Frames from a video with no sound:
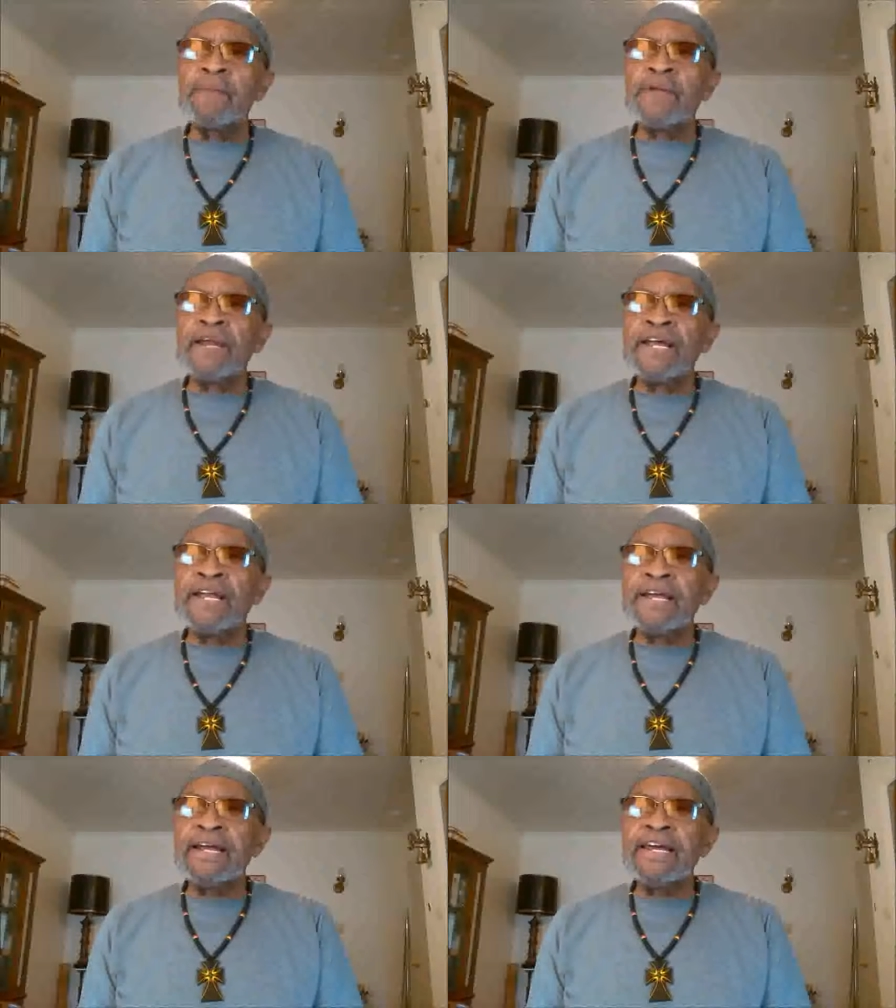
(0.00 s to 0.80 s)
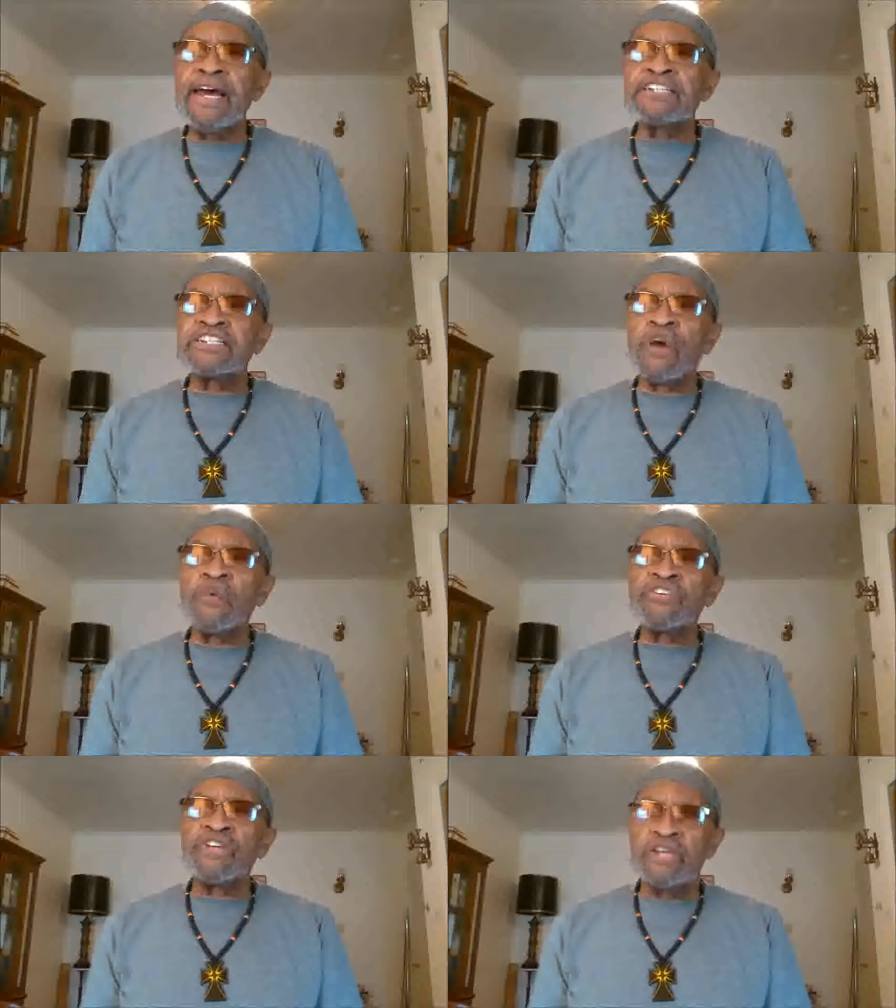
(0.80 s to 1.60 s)
and politically and
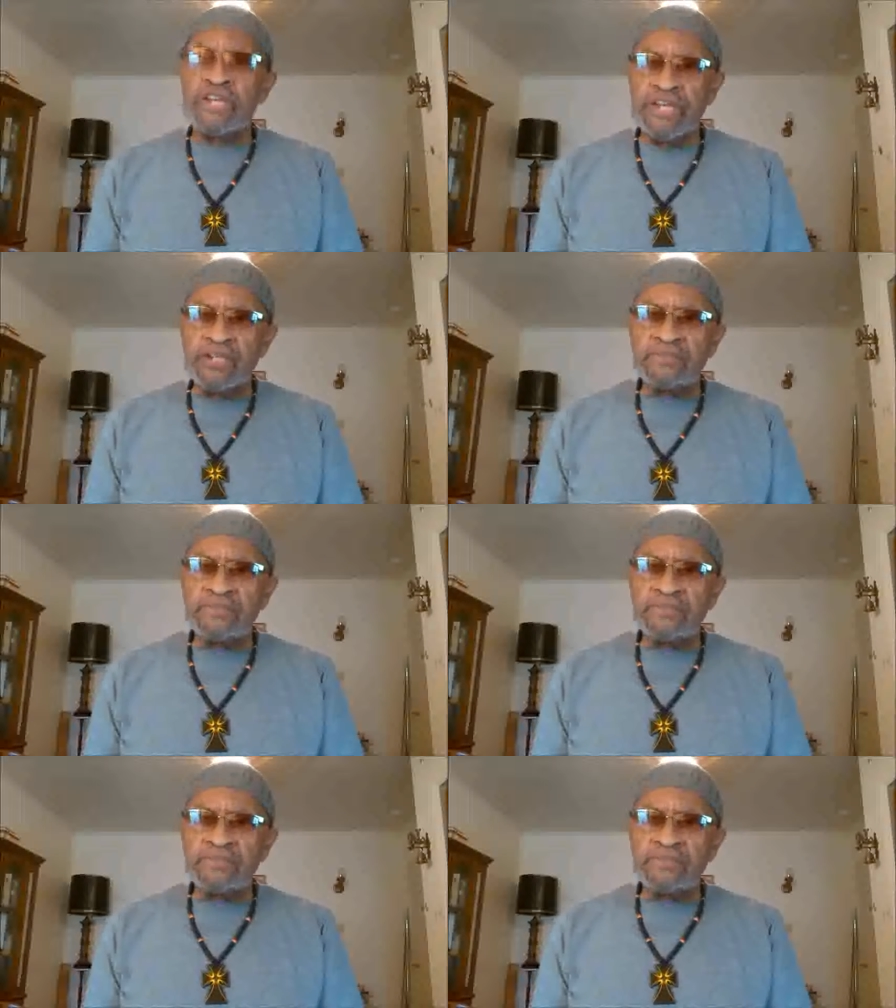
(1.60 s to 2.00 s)
socially,